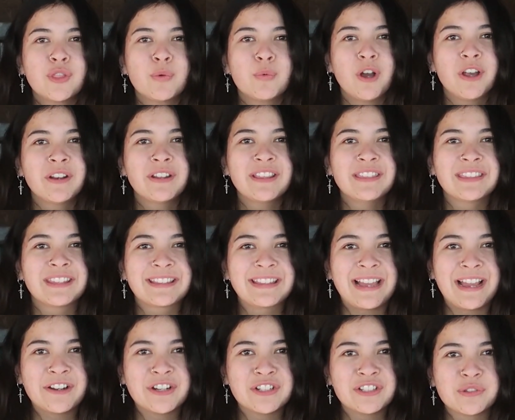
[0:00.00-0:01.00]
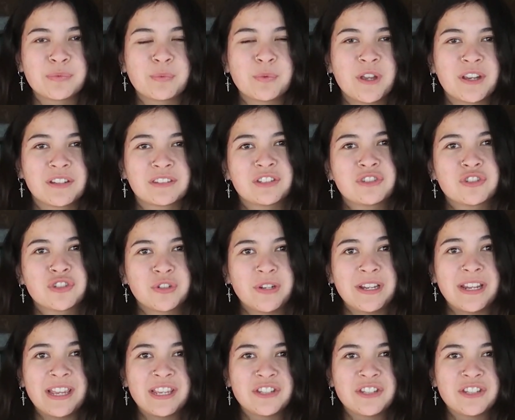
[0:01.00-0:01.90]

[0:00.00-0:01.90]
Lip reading: The one in the garage has worked to treat,